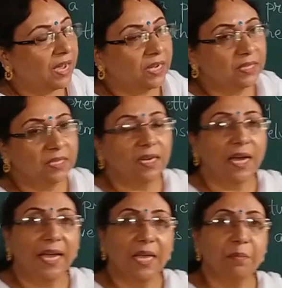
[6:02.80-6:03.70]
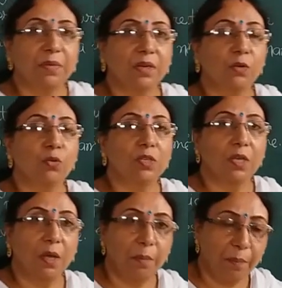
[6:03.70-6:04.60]
neither I am a
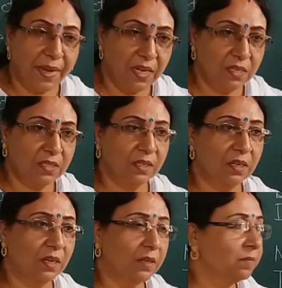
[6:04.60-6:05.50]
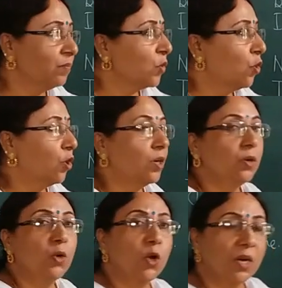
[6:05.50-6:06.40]
good painter, or
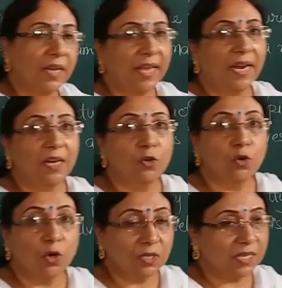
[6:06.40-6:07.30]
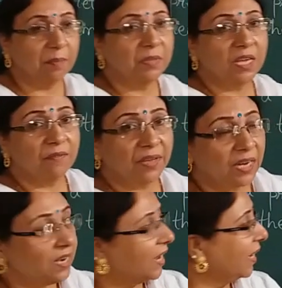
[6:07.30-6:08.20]
nor can I draw something
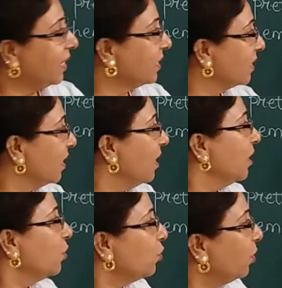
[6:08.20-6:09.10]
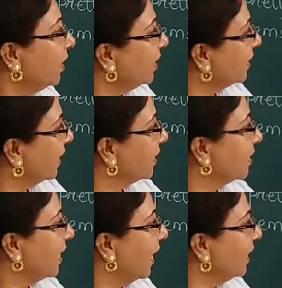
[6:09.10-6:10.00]
very nice. So he
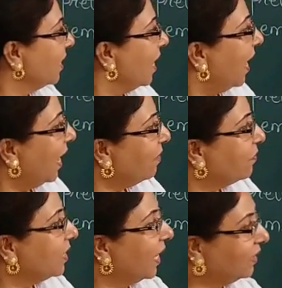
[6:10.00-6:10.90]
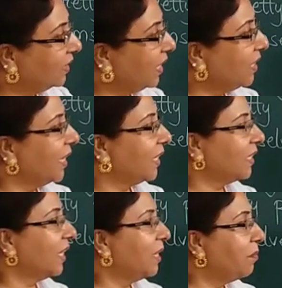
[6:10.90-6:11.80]
says that I have nothing
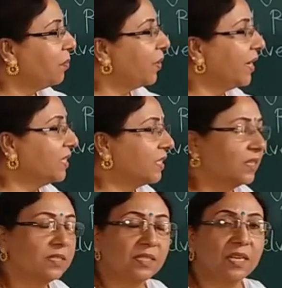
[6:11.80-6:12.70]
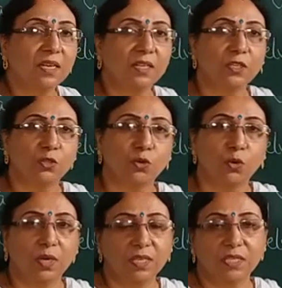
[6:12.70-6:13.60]
that can impress a single
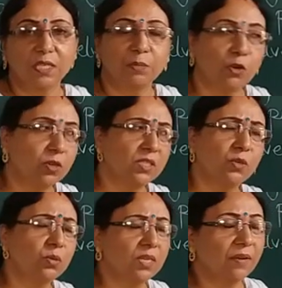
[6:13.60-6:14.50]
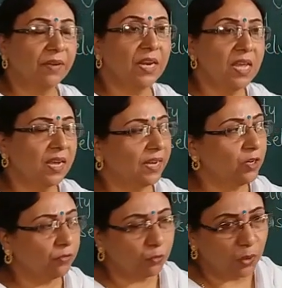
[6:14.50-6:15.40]
soul. He says, because I don't have any
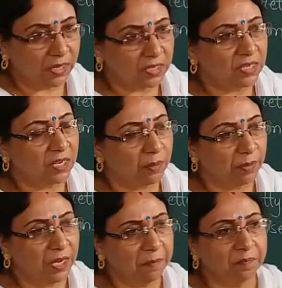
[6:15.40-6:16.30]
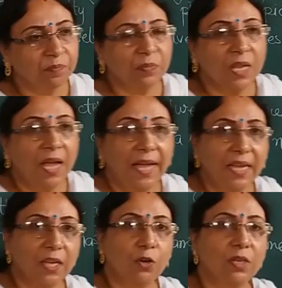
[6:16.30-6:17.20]
kind of quality in me,
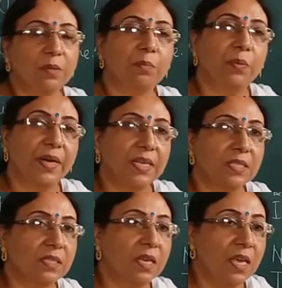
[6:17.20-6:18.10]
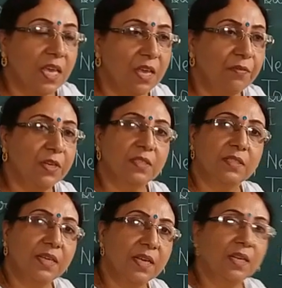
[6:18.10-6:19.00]
I cannot impress even a
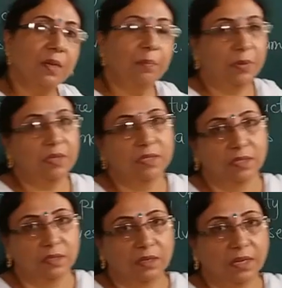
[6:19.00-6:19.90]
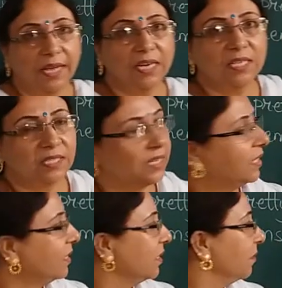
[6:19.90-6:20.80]
single person. And he
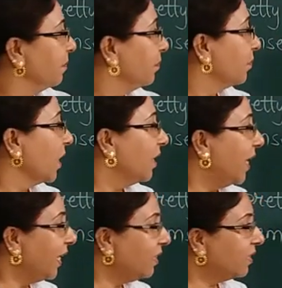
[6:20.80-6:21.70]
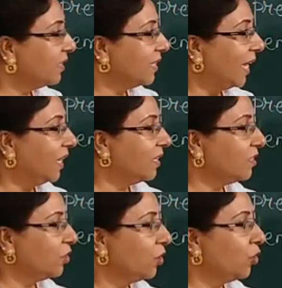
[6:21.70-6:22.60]
says, neither
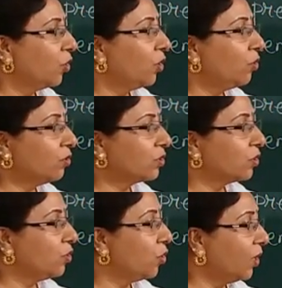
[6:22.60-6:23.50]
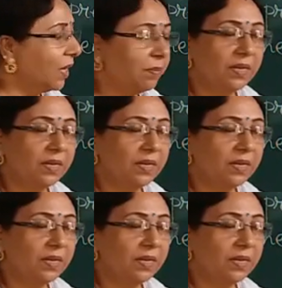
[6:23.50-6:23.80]
talent, nor looks, nor